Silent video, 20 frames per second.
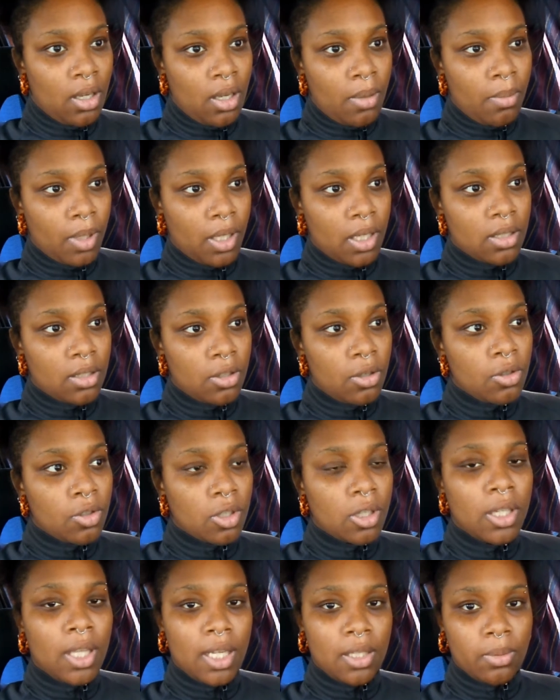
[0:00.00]
because
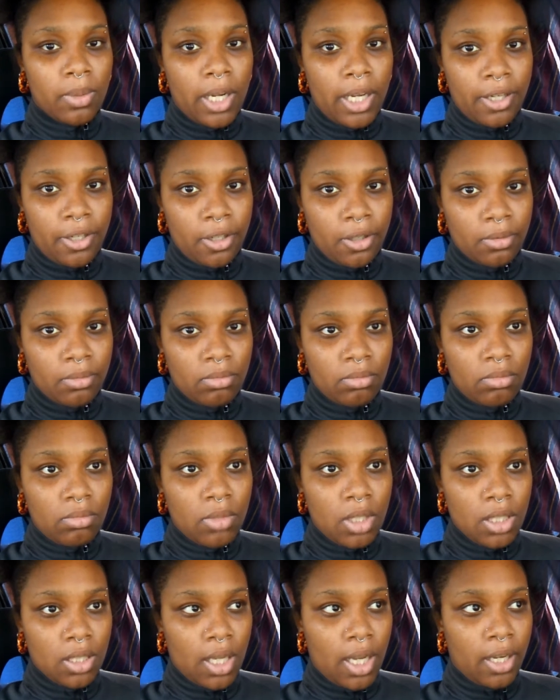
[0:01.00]
usually that's what I do,
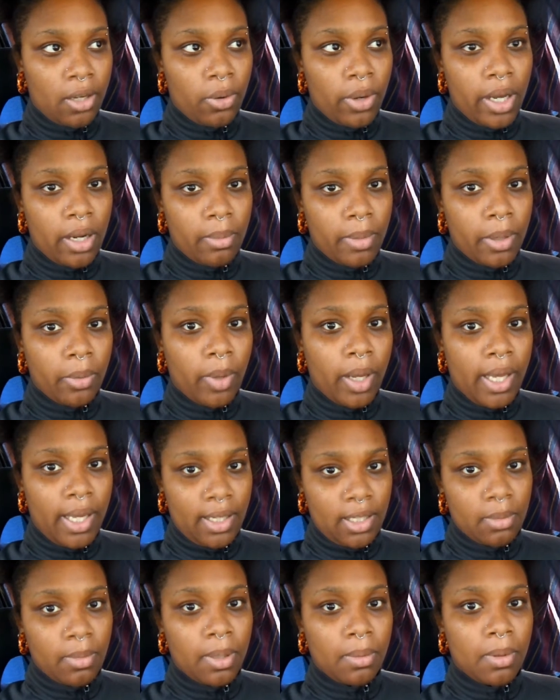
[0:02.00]
is I go out of my way
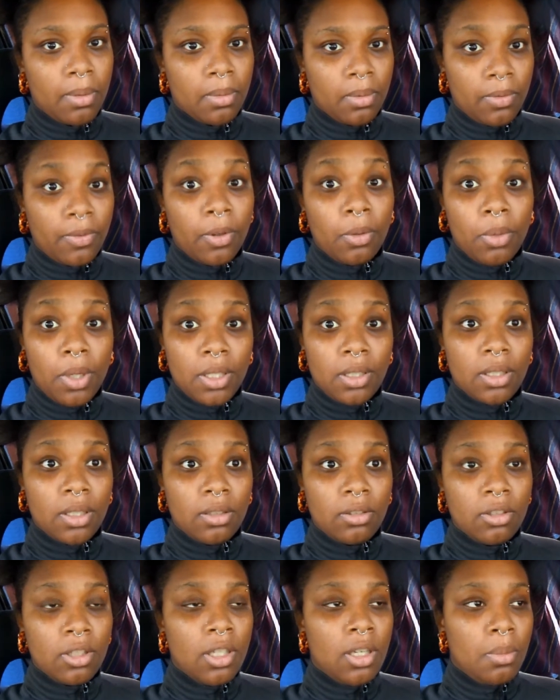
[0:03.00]
to make people feel wanted,
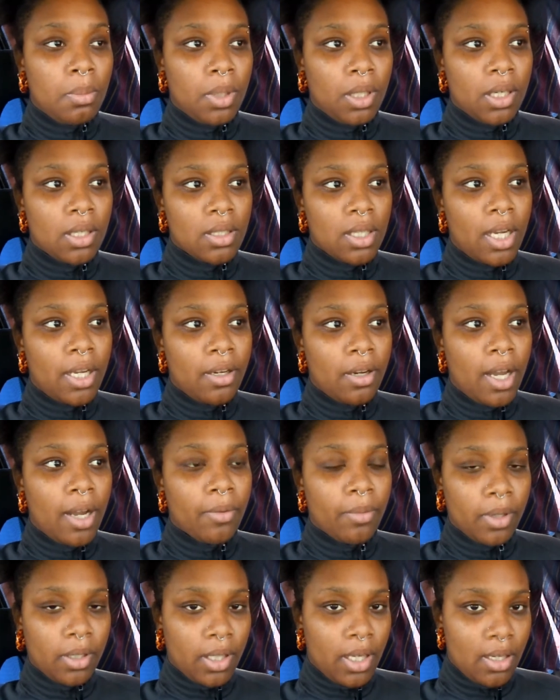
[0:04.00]
because I
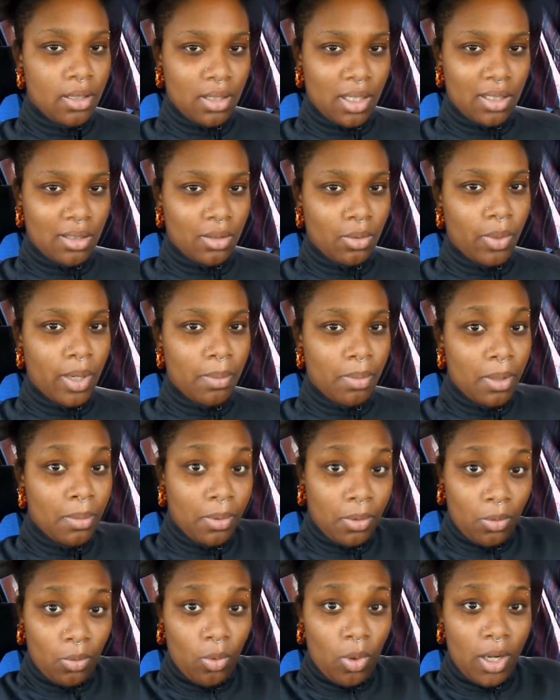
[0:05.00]
realize that's the way
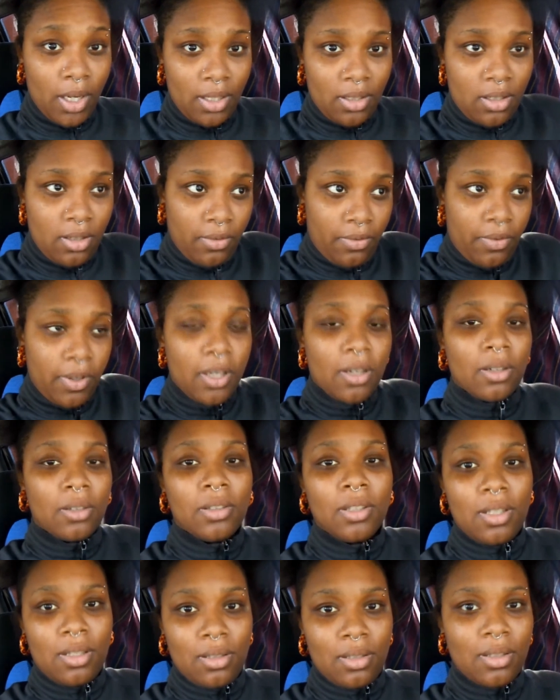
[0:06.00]
people want to
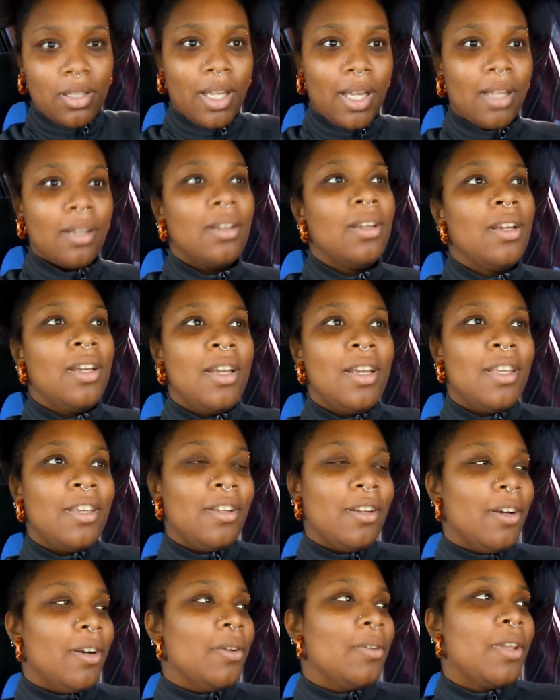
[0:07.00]
feel, is that,
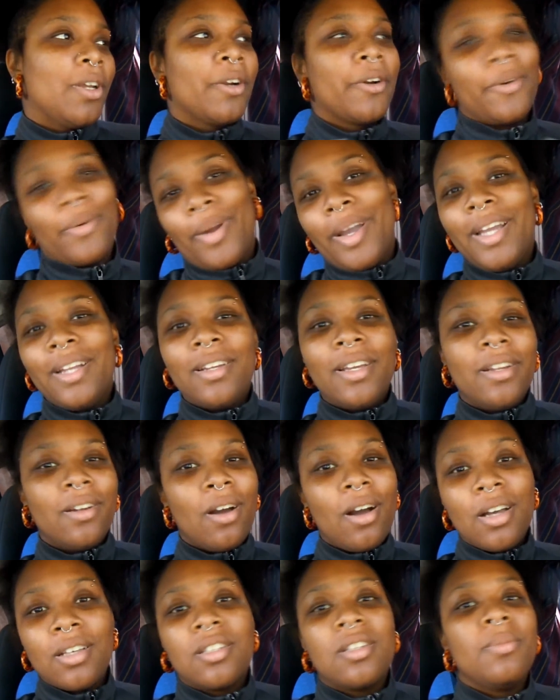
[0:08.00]
they're great and
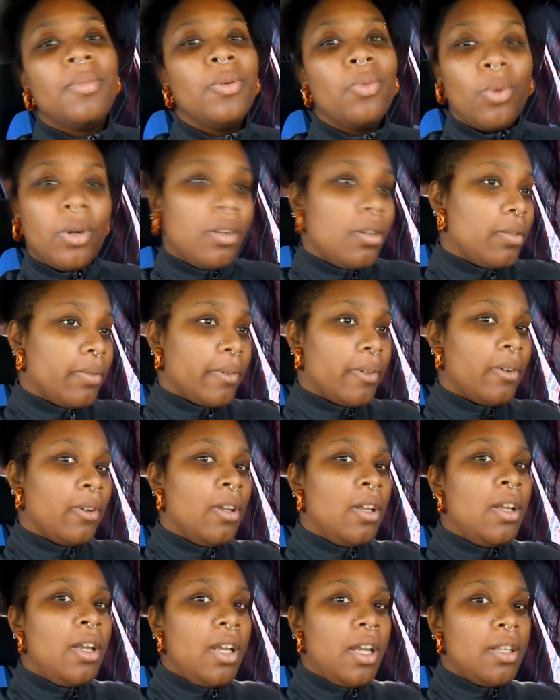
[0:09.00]
awesome and wonderful.
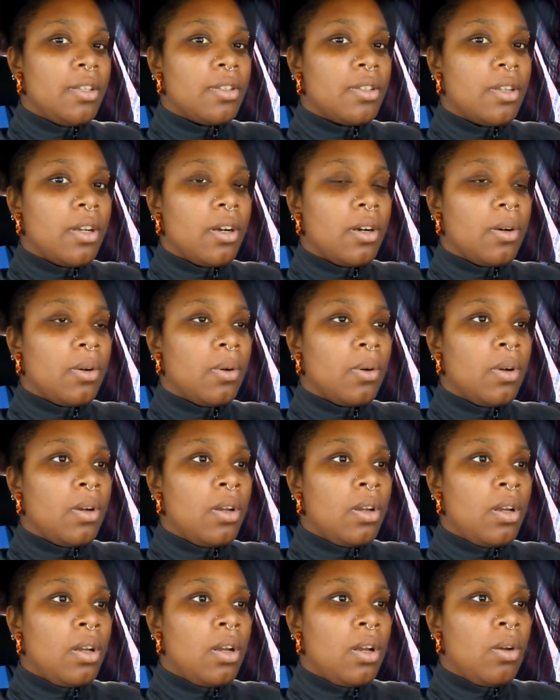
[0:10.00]
And so
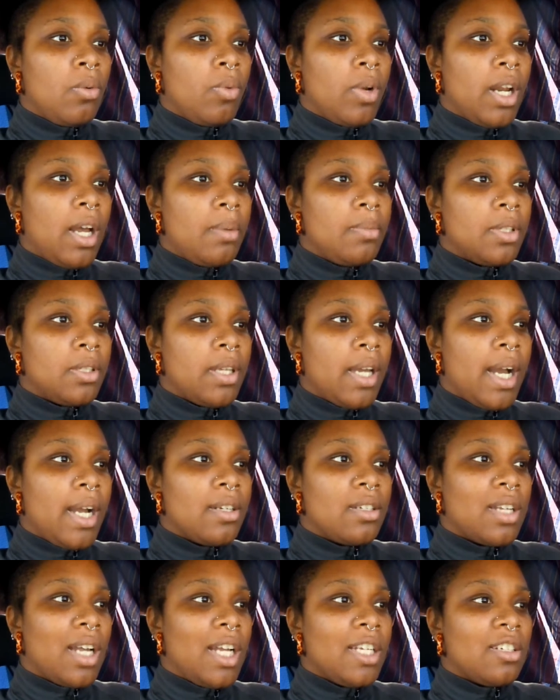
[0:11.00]
when I'm
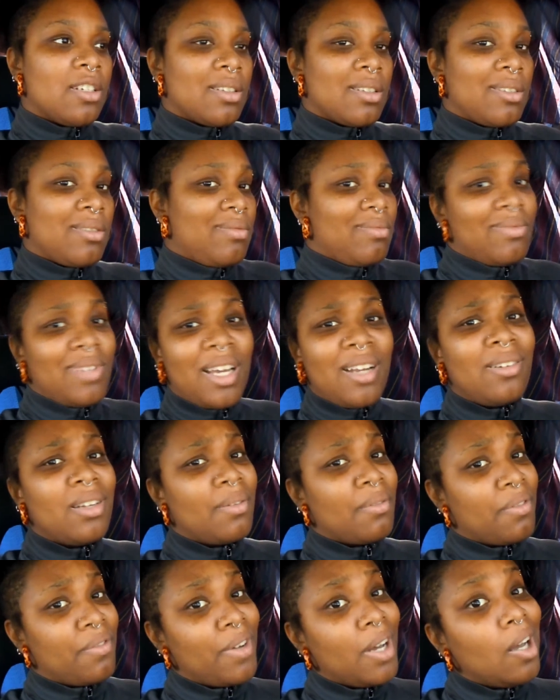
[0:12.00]
detached, I don't
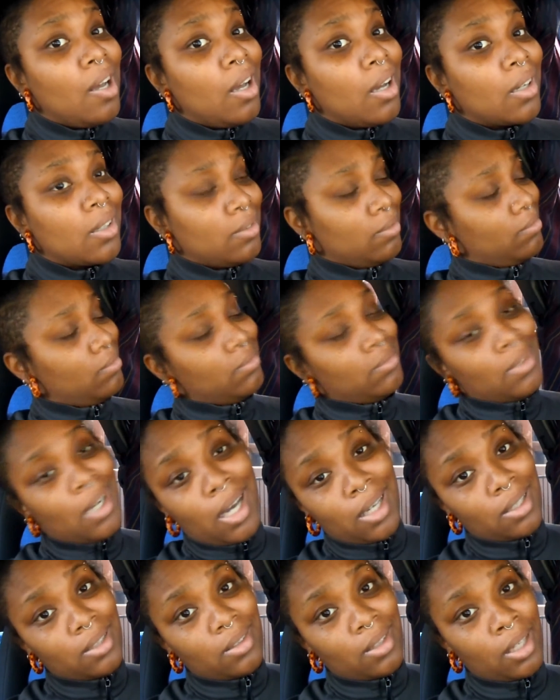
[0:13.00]
give a fuck,
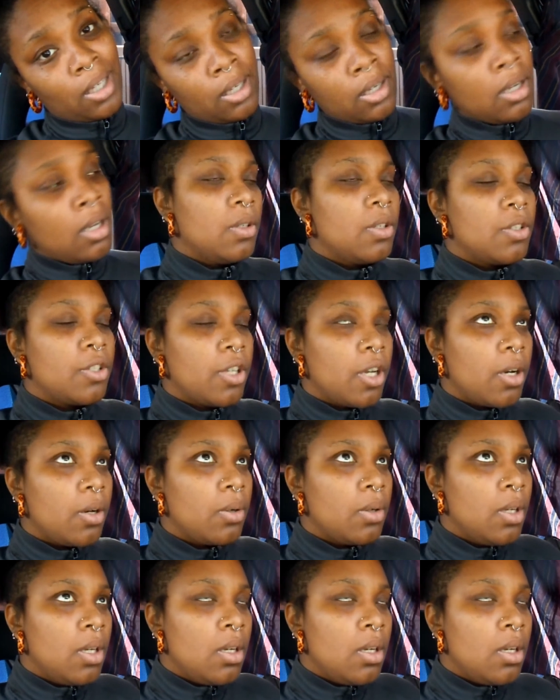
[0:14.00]
honestly. So